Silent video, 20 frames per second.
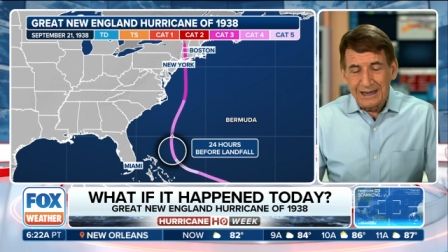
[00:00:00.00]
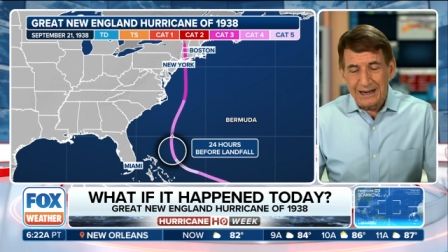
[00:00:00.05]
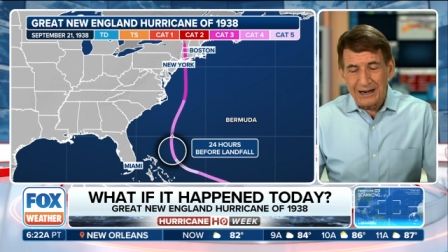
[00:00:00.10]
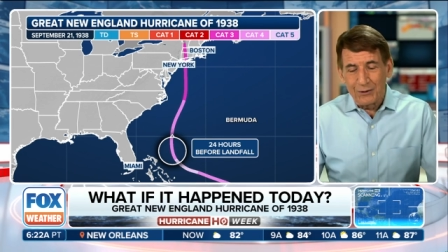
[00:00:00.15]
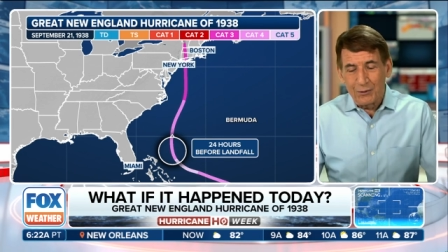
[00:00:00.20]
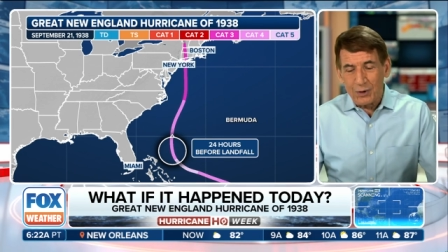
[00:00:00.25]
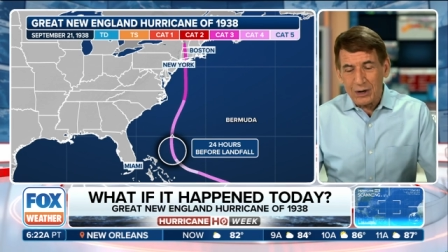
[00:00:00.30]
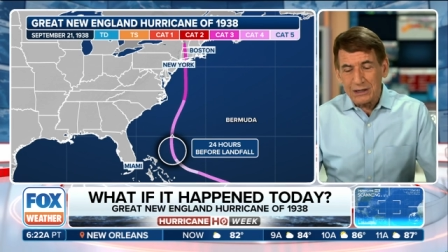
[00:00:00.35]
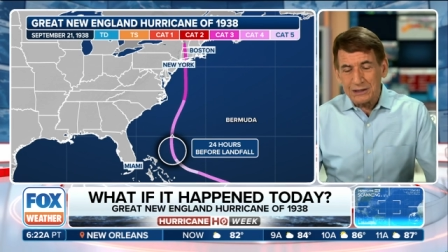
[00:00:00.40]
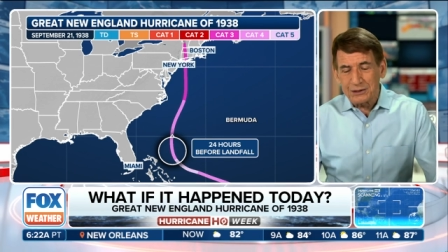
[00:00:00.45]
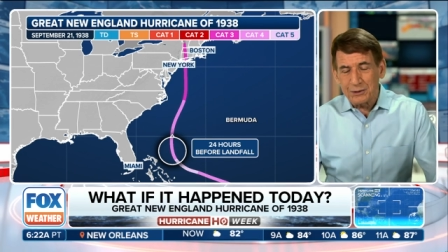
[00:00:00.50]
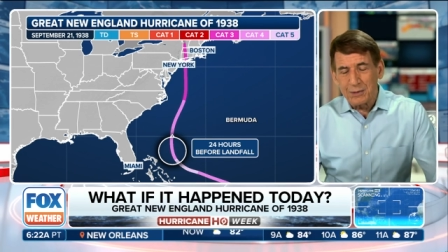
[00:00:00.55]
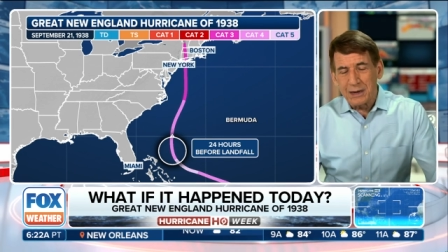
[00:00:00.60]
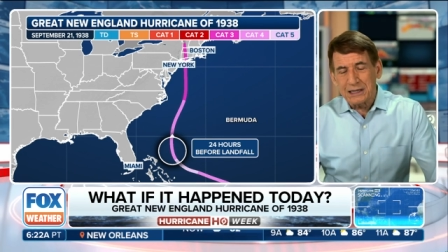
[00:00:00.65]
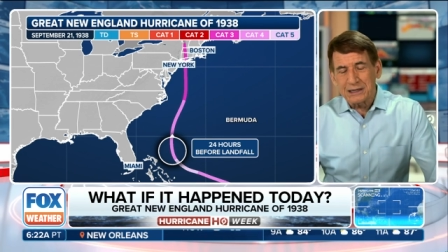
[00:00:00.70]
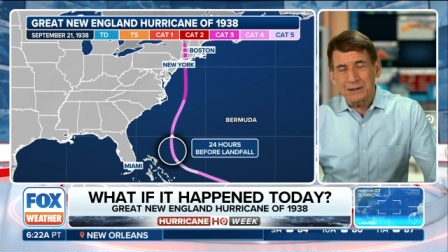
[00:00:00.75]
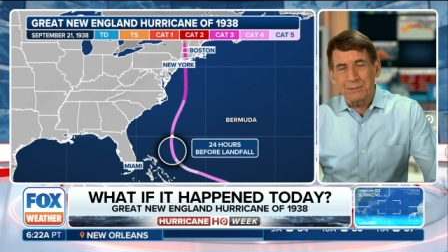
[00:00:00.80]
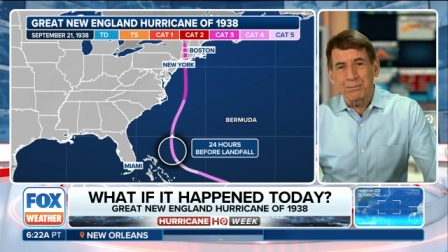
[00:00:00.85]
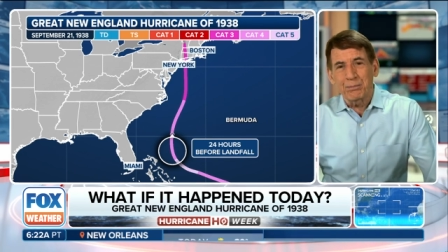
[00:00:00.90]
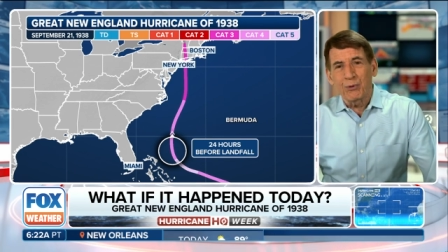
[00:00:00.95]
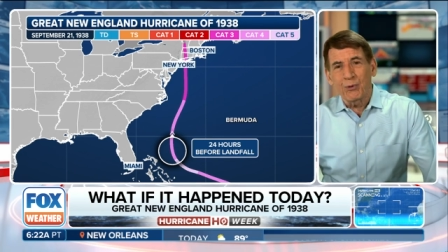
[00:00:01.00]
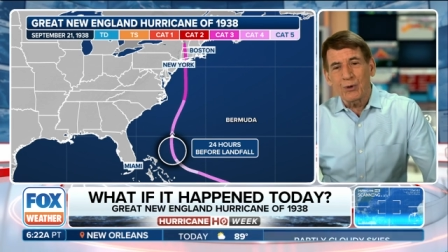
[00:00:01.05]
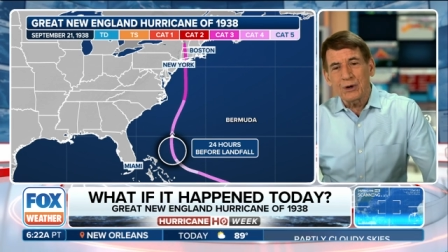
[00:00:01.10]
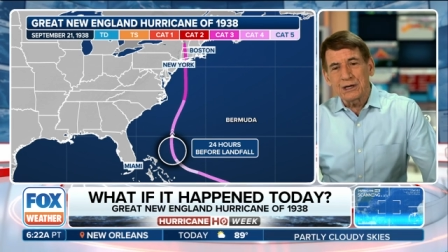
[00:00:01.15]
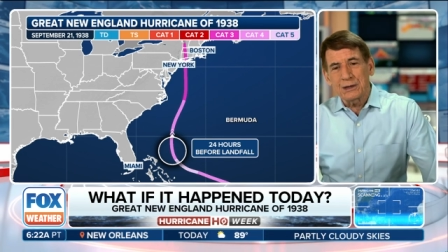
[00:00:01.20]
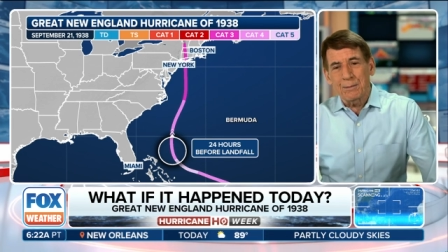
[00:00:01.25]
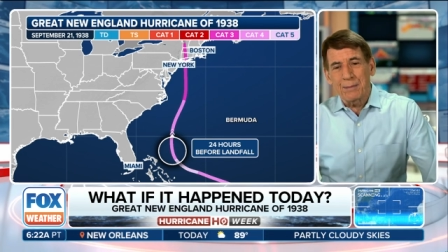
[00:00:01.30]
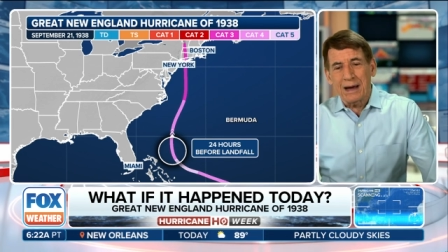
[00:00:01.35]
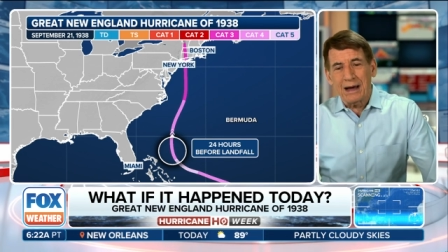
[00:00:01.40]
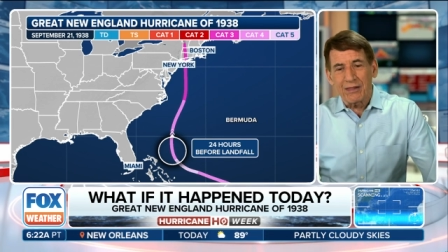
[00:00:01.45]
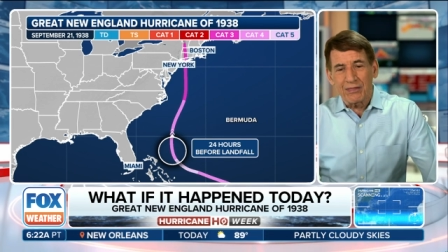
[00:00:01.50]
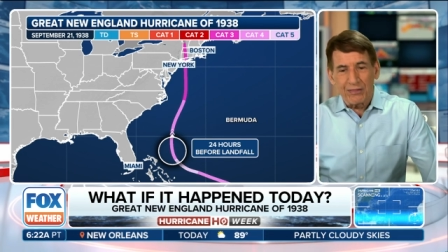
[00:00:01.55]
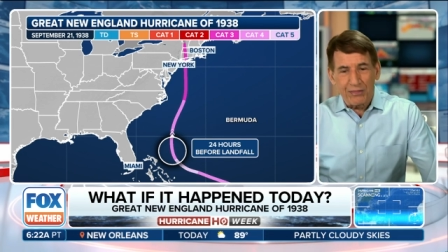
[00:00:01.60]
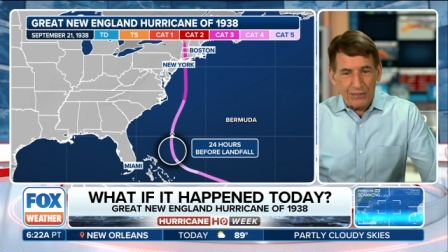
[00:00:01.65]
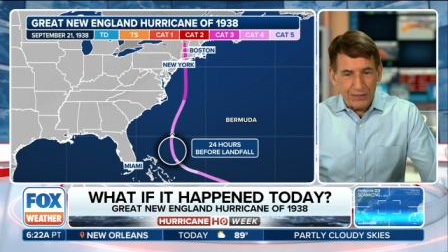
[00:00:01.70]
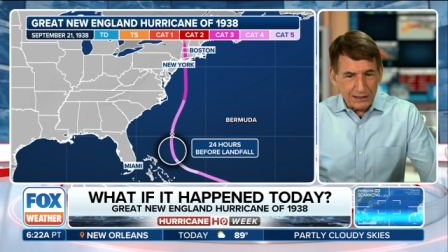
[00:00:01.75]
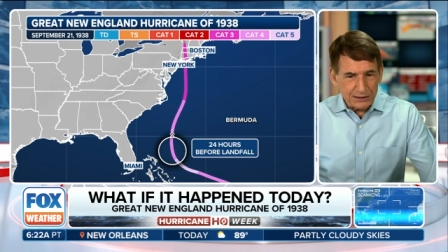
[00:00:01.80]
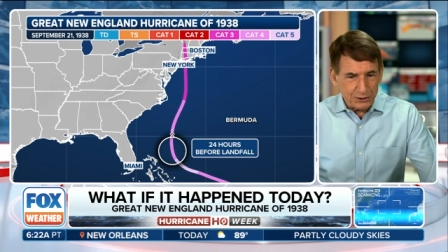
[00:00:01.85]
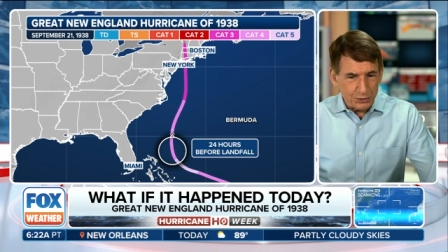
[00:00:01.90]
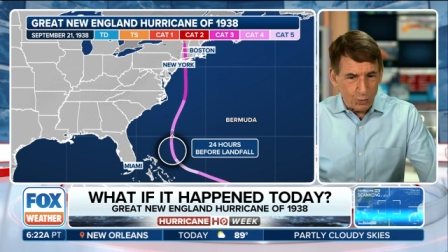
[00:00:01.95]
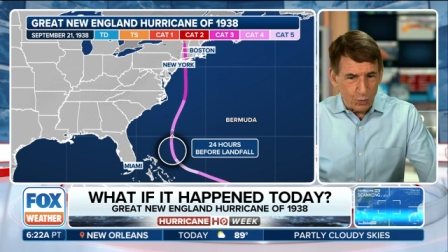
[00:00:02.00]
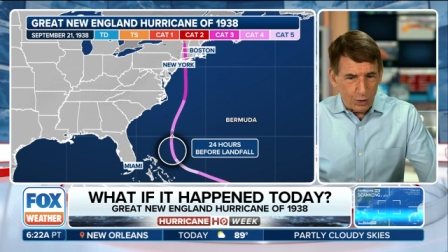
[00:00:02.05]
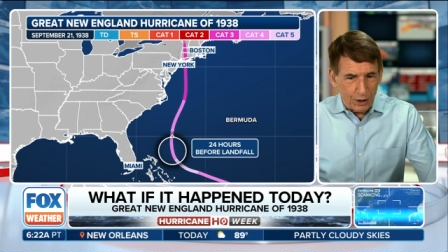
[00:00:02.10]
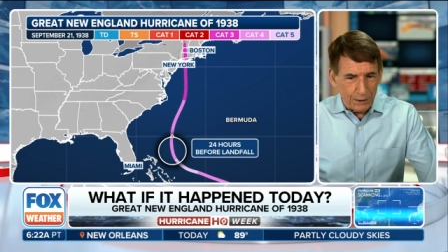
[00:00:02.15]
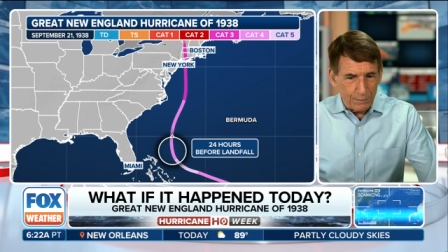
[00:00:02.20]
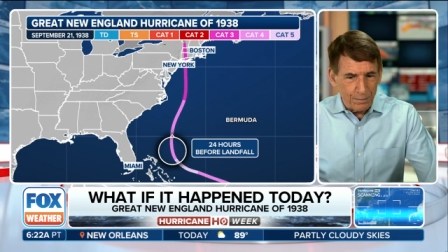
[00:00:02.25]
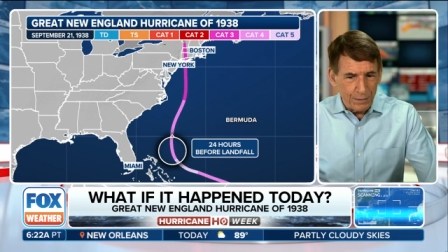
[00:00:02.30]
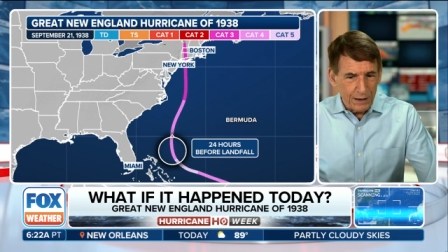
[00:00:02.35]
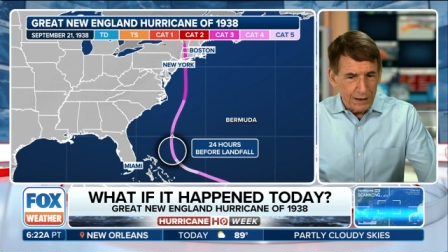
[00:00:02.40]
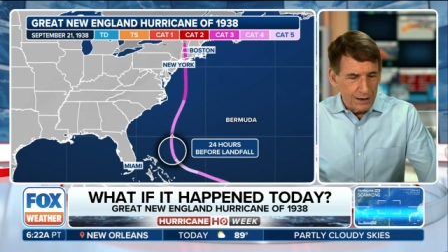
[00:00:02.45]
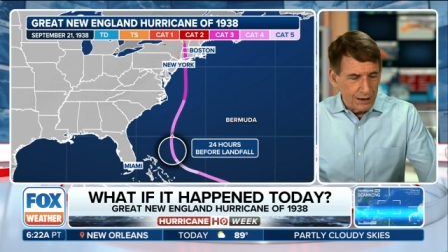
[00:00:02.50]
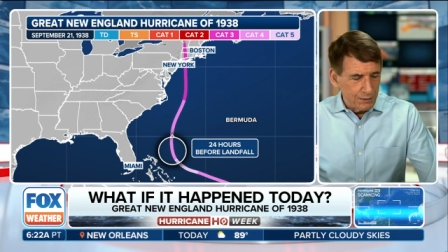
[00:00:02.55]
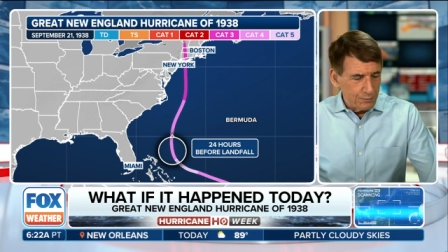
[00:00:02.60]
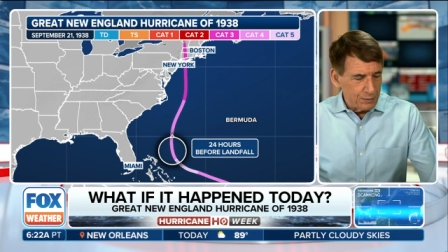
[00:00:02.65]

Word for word: and I wanted to make the point about this one